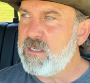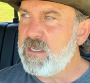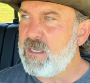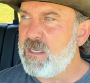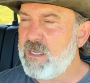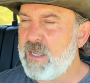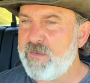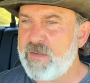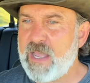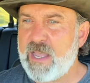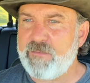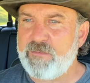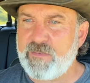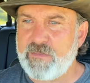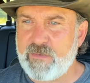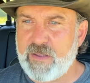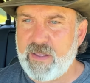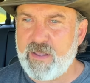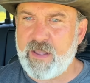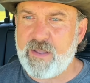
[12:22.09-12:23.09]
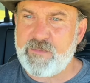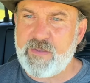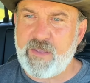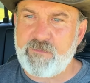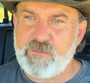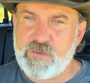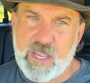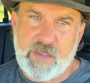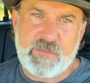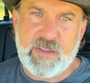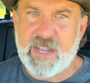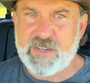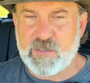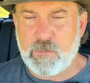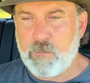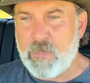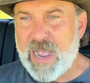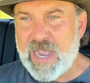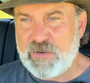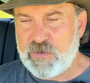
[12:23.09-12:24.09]
I've got
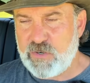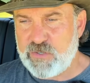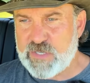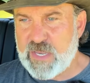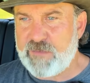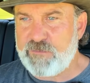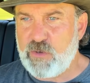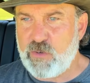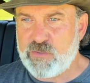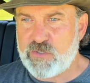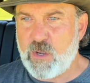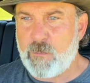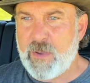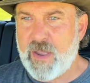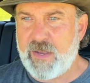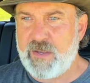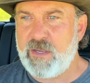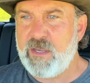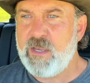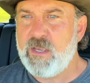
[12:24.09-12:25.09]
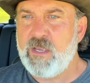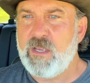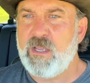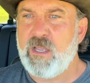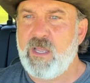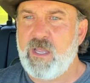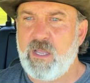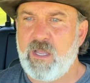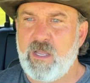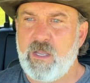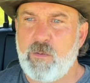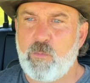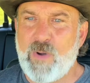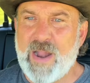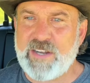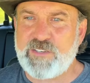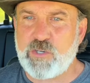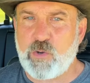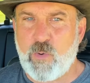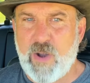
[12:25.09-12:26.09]
some binders I've used on my
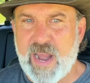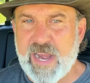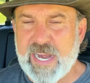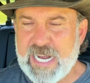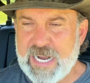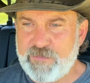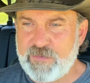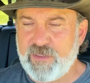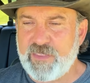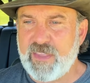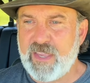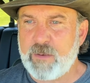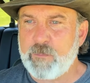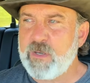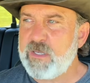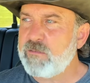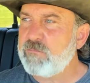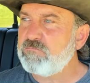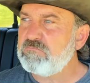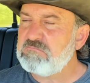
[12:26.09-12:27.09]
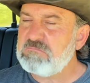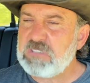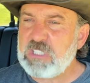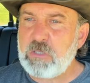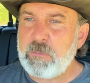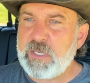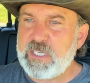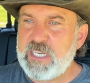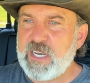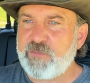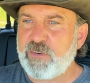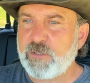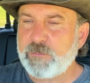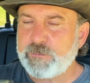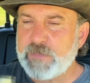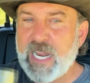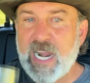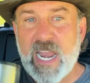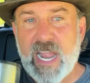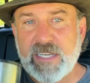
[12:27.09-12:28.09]
ratchet rake and everything, but a little bit
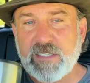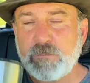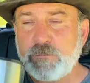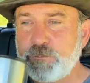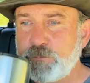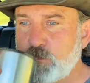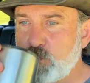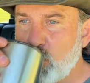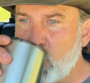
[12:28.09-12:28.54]
different. I liked them.